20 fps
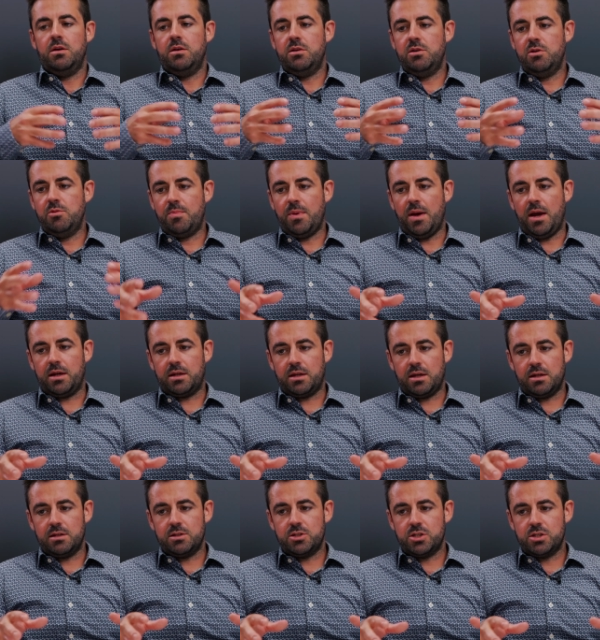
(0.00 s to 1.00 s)
you
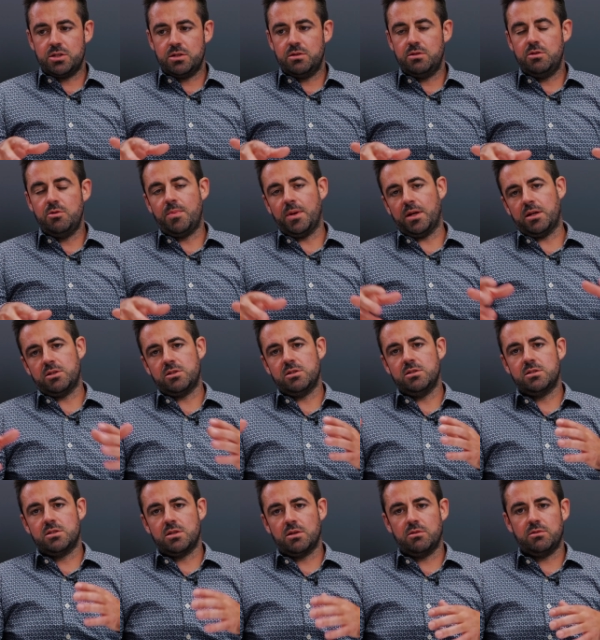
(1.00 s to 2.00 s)
package in
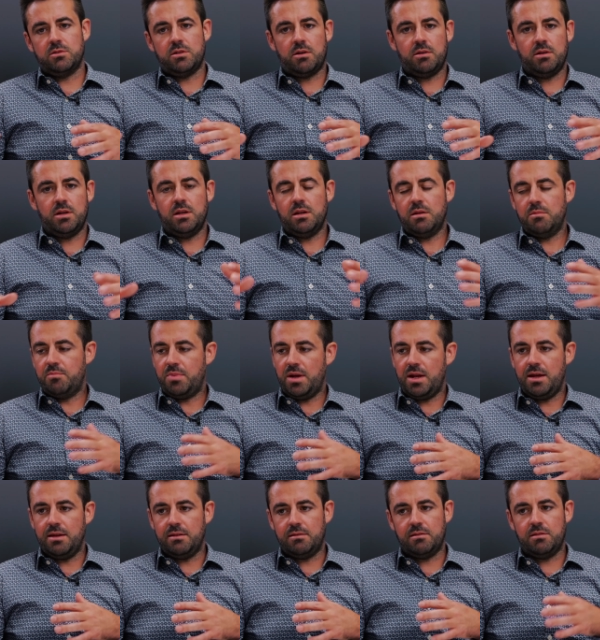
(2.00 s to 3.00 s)
secondary and
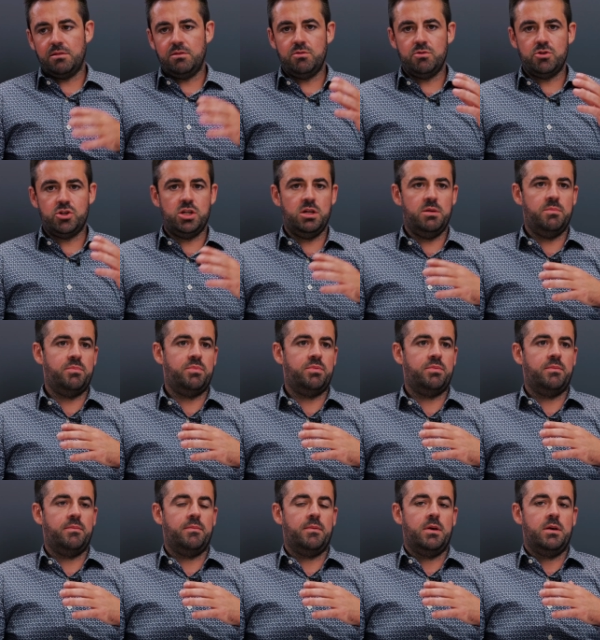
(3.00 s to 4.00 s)
pallet, you ship.
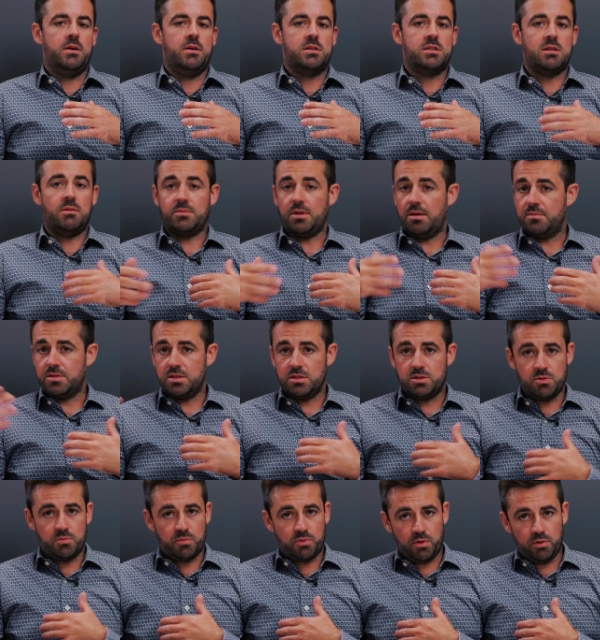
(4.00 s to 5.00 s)
Sometimes it's
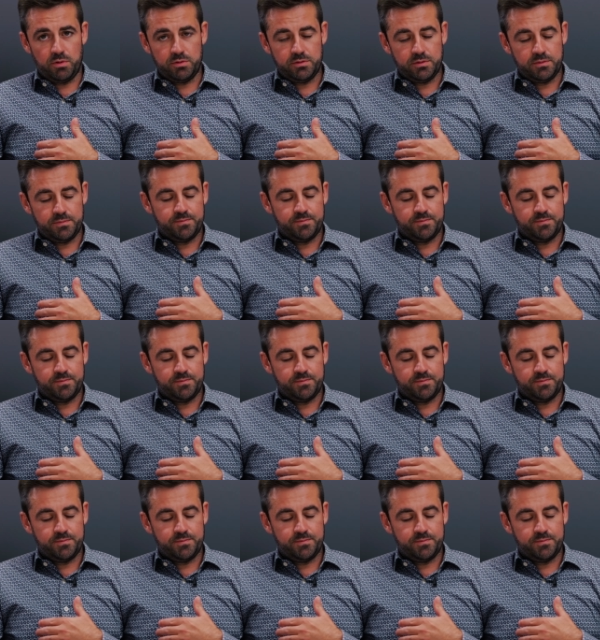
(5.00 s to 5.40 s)
abroad,